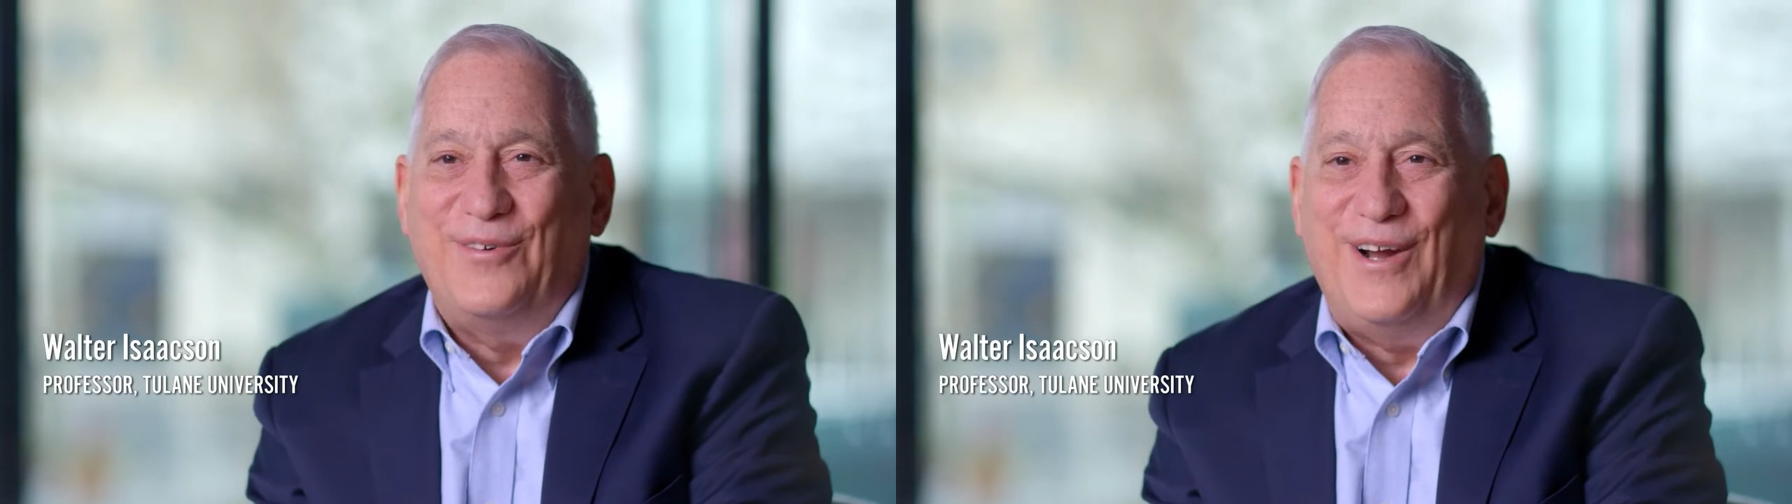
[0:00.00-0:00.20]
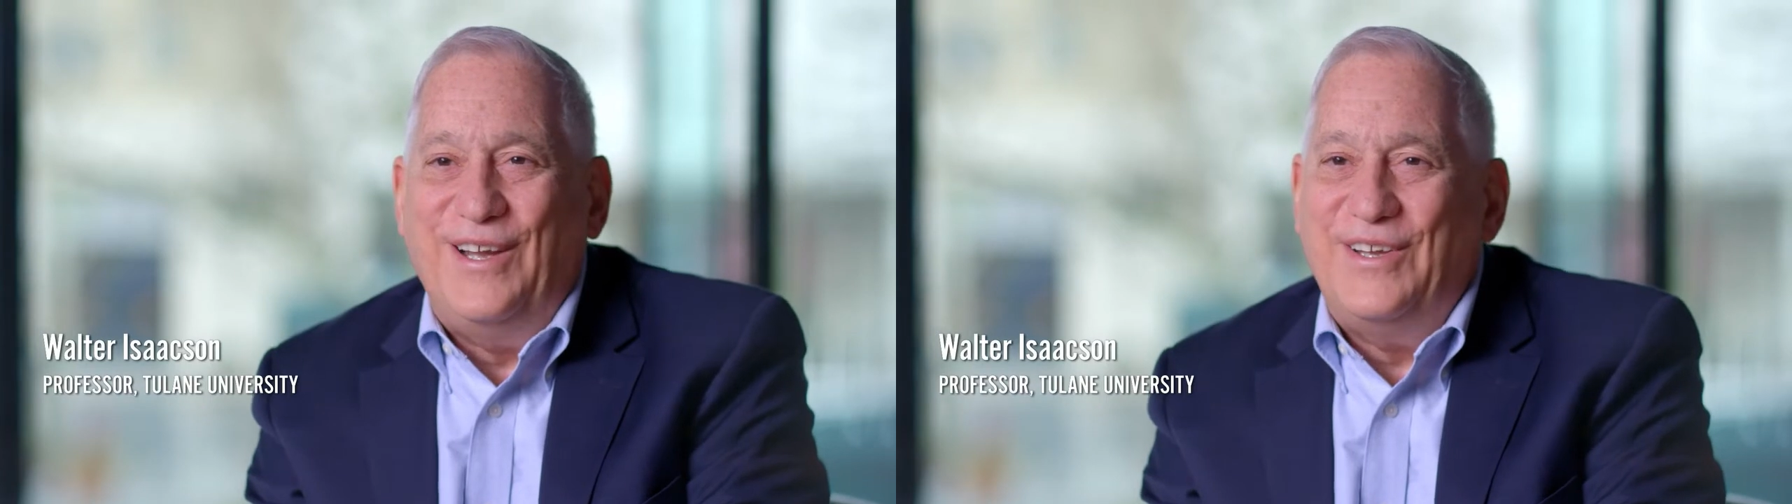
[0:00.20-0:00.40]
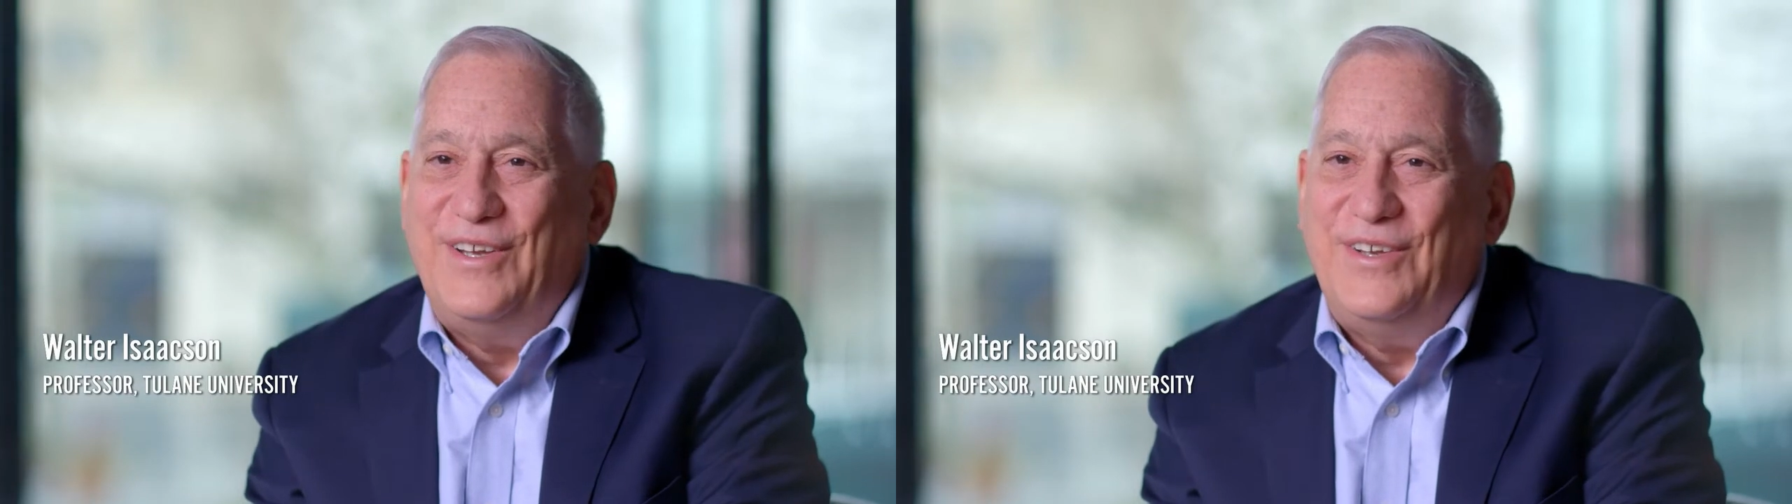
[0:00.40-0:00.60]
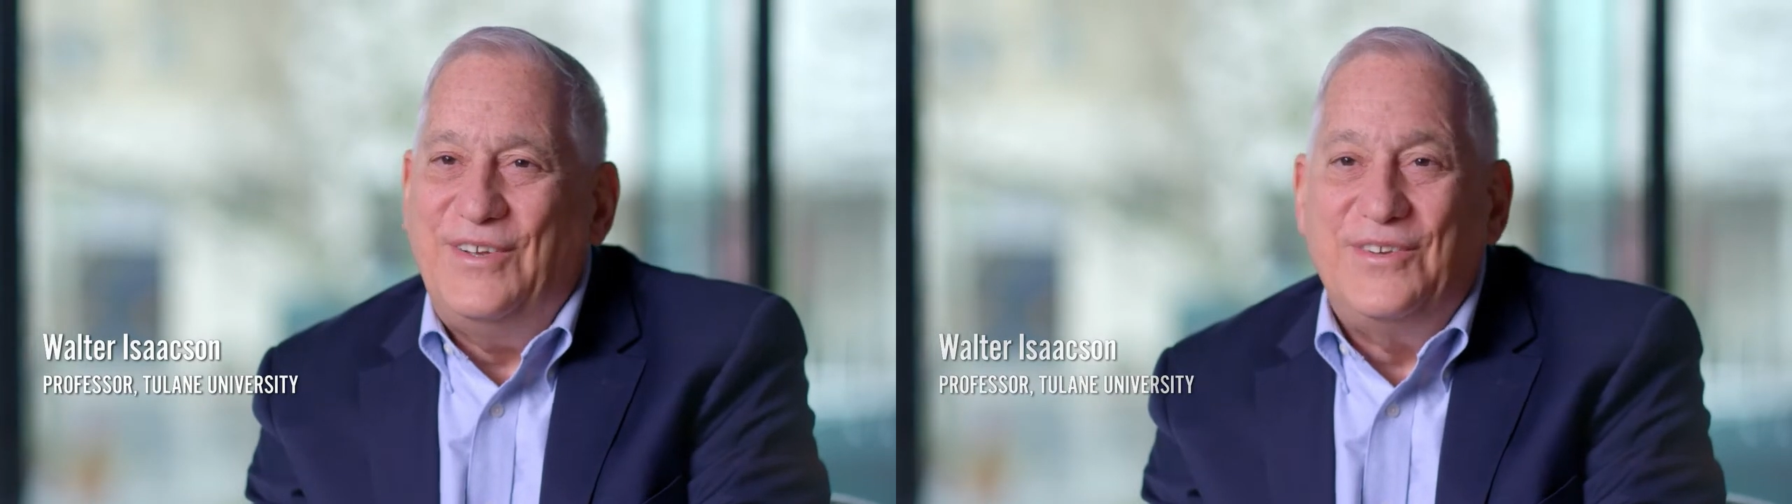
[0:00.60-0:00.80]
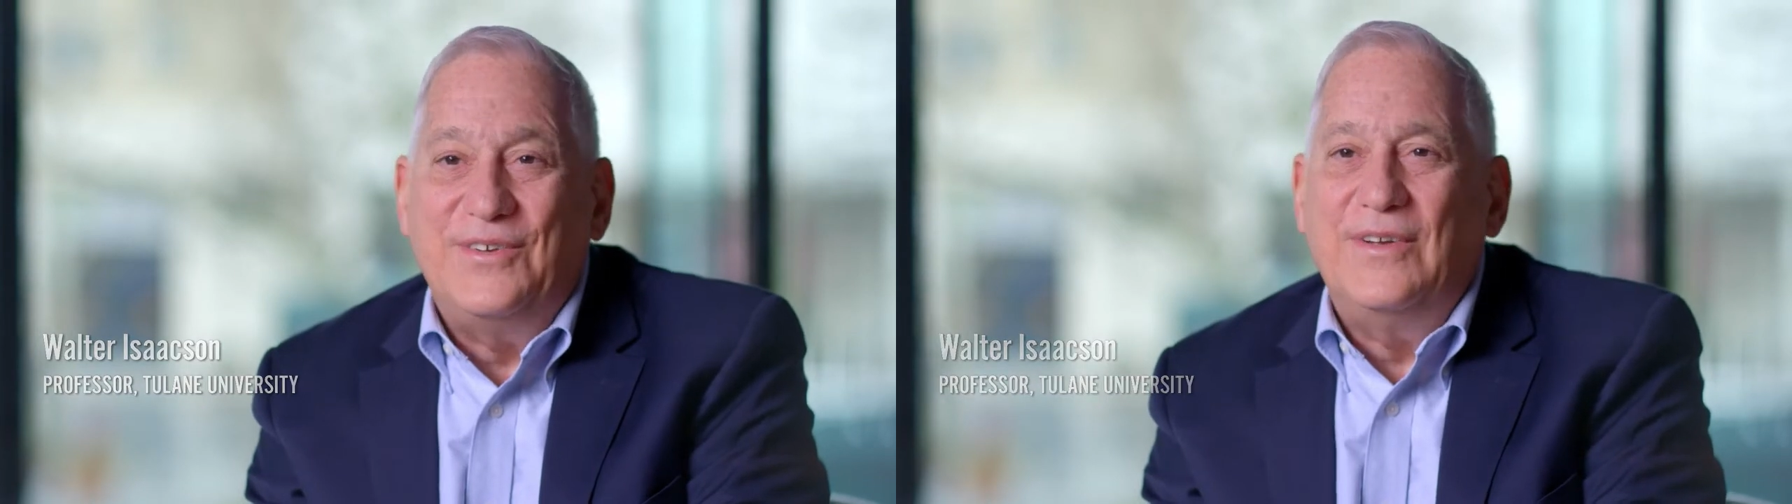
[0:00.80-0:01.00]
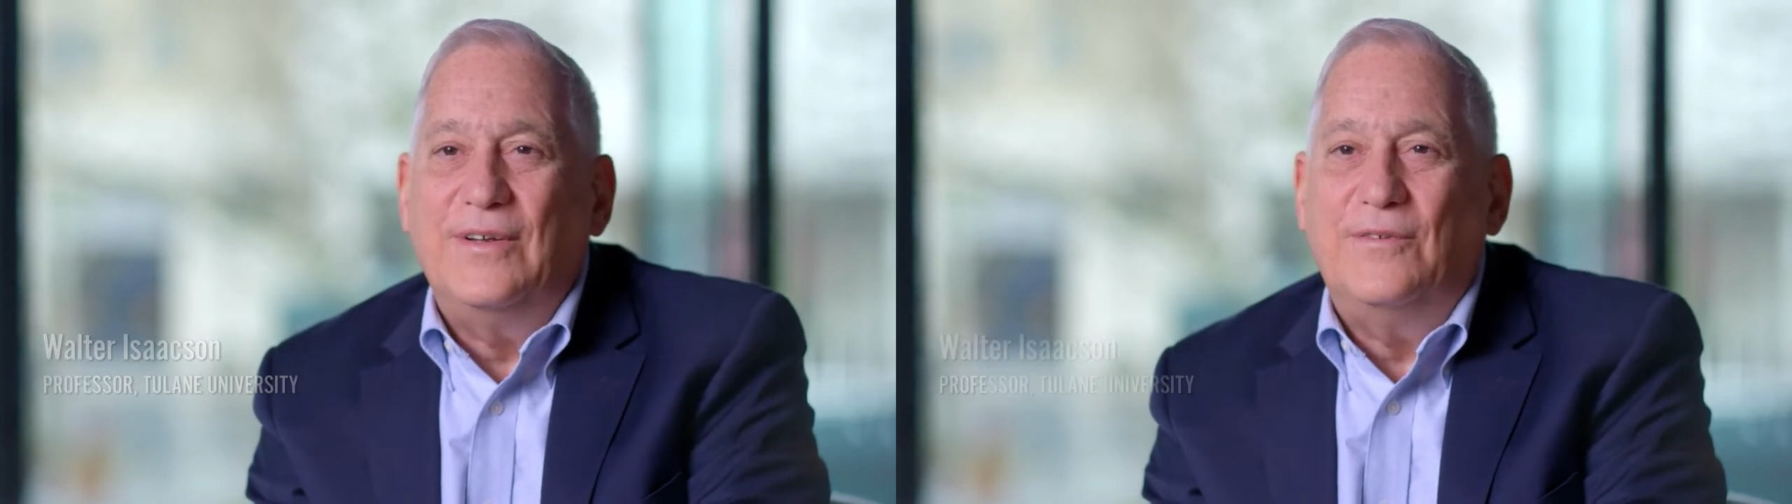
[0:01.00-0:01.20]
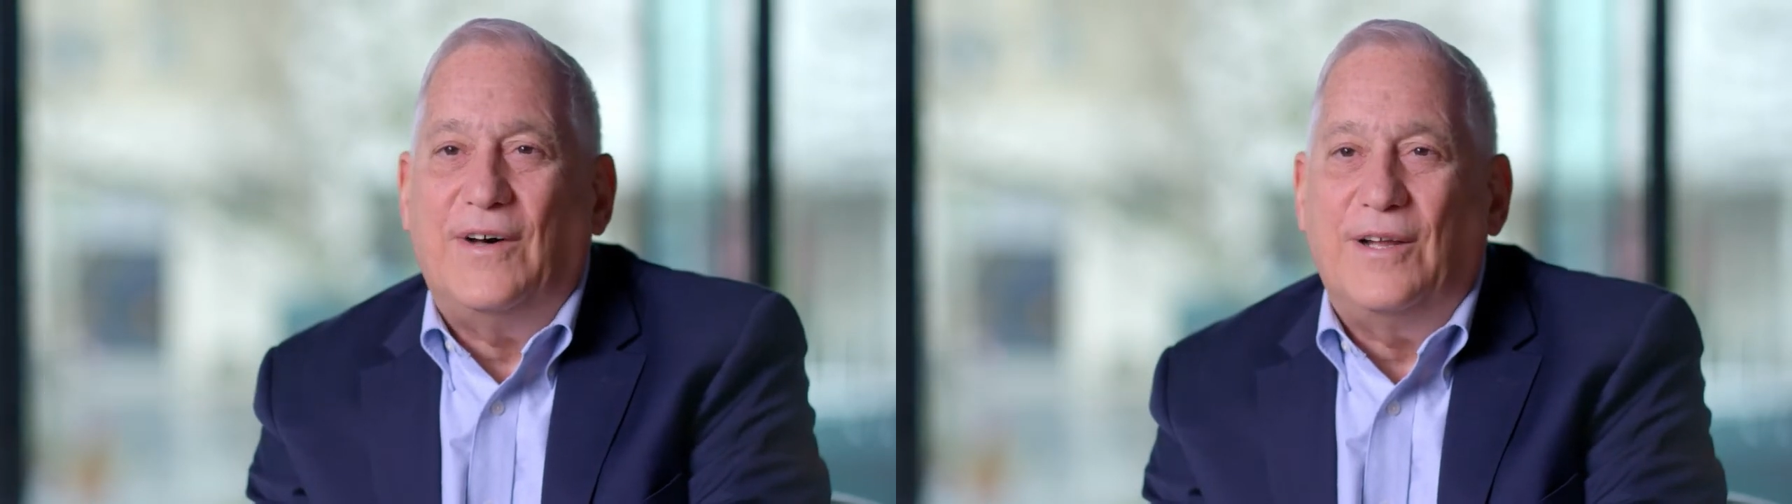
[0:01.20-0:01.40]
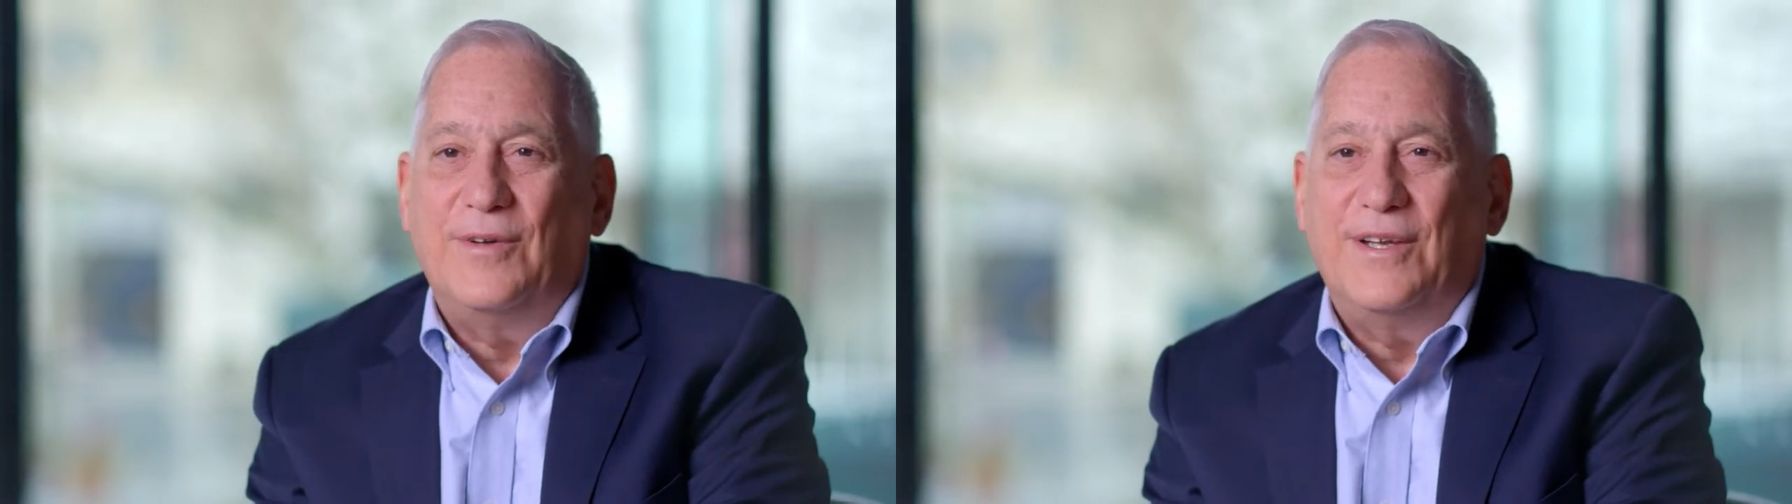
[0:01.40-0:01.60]
Reilly is
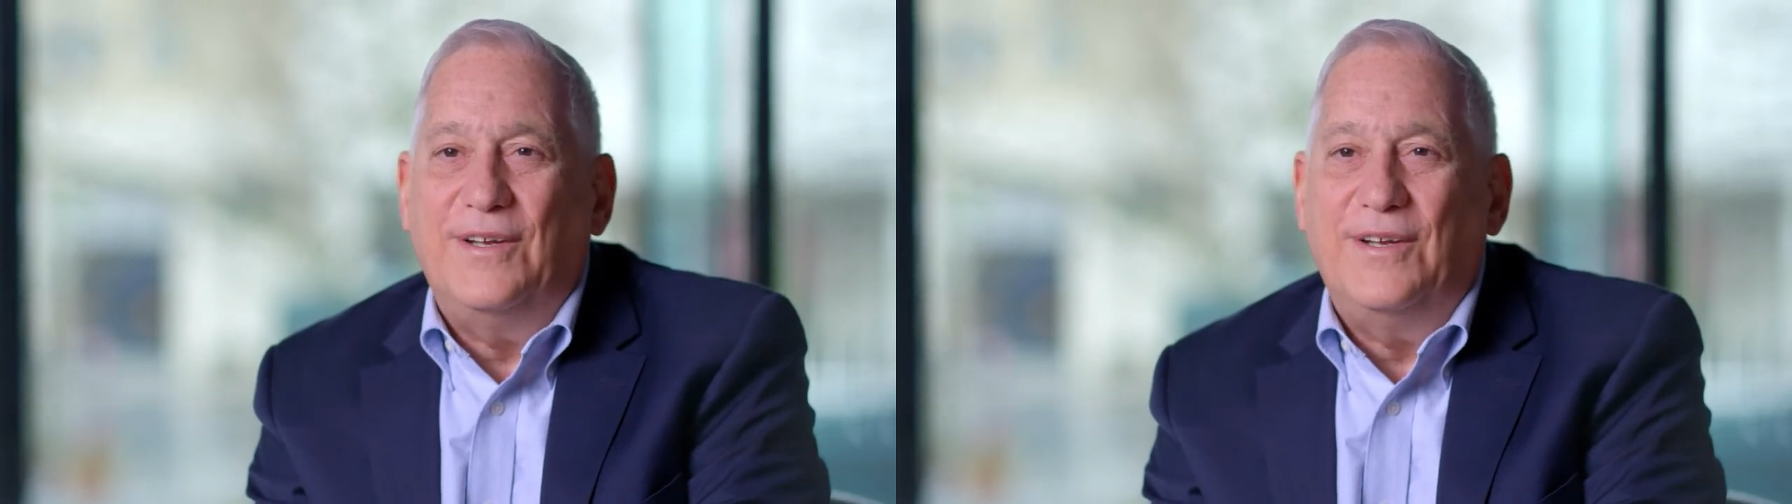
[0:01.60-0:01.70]
following